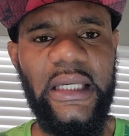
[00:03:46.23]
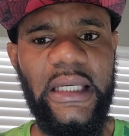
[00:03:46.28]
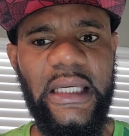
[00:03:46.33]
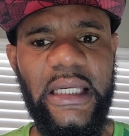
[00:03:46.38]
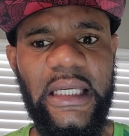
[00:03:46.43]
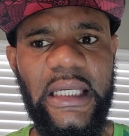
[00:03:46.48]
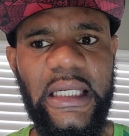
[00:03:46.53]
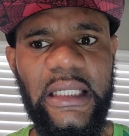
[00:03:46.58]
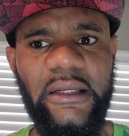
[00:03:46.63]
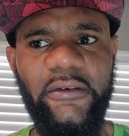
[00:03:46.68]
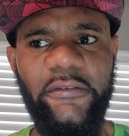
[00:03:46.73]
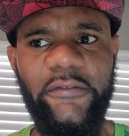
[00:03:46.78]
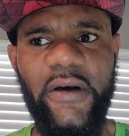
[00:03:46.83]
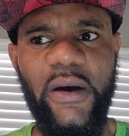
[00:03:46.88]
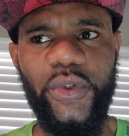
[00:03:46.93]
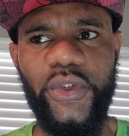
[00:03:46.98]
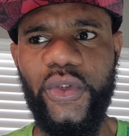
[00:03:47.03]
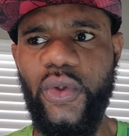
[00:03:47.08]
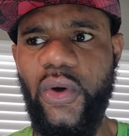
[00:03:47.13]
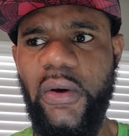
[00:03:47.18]
And if I
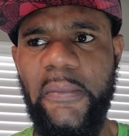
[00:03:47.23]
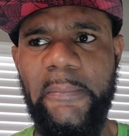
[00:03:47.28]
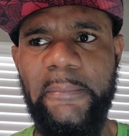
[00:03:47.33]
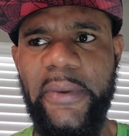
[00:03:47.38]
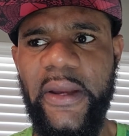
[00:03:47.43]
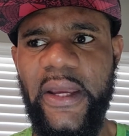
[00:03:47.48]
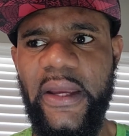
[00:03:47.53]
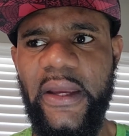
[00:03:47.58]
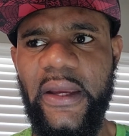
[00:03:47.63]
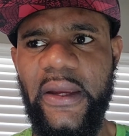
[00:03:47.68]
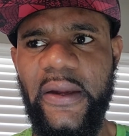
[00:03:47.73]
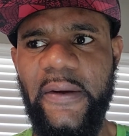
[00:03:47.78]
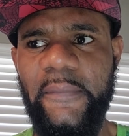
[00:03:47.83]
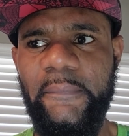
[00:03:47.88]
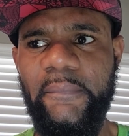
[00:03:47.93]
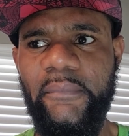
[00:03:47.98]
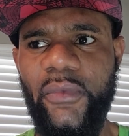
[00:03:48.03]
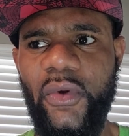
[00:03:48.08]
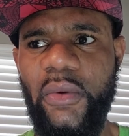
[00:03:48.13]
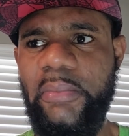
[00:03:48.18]
was to compare,
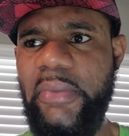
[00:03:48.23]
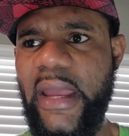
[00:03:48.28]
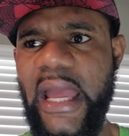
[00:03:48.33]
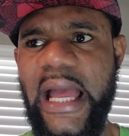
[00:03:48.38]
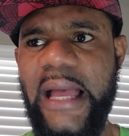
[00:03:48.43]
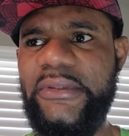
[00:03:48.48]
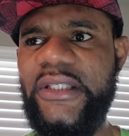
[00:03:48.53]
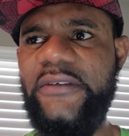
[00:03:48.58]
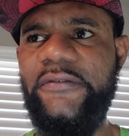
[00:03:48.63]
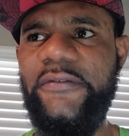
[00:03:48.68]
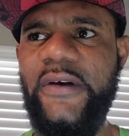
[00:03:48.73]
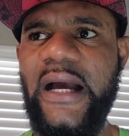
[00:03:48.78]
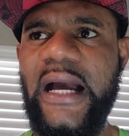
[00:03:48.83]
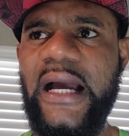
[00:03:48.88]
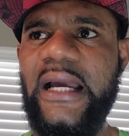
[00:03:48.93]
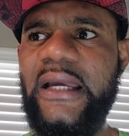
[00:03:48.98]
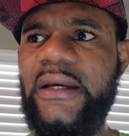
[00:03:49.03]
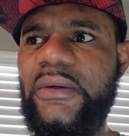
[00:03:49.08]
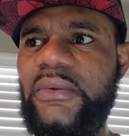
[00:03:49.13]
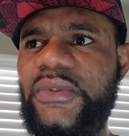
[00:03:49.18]
or perhaps if
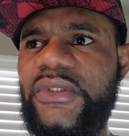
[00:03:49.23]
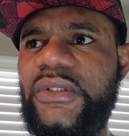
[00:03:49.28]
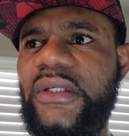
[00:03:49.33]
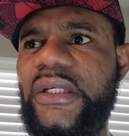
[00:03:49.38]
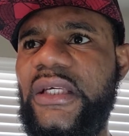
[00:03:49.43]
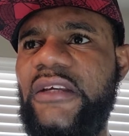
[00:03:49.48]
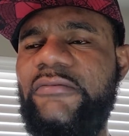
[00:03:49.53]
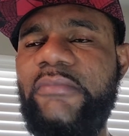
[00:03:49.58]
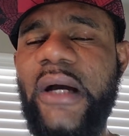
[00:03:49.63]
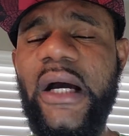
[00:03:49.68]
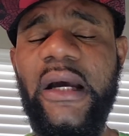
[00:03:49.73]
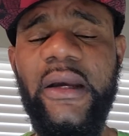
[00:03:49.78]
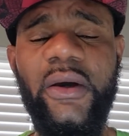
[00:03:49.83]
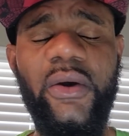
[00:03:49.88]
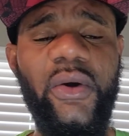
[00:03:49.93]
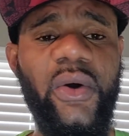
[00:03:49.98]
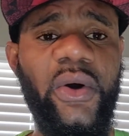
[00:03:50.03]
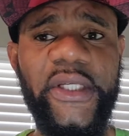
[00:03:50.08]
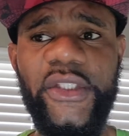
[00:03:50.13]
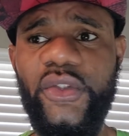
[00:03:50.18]
I was to give my
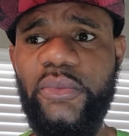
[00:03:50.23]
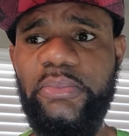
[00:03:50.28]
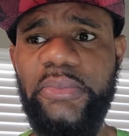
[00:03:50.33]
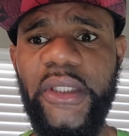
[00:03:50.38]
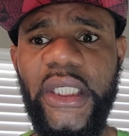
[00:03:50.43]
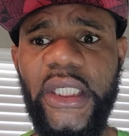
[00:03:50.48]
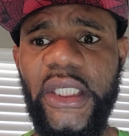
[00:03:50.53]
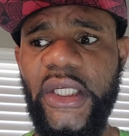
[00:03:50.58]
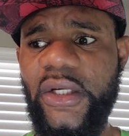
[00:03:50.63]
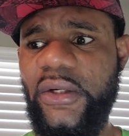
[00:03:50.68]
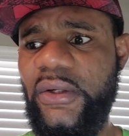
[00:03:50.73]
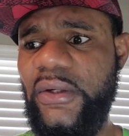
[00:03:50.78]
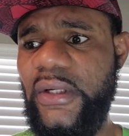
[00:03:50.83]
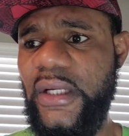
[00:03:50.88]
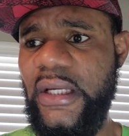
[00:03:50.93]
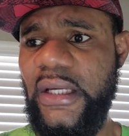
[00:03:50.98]
honest opinion,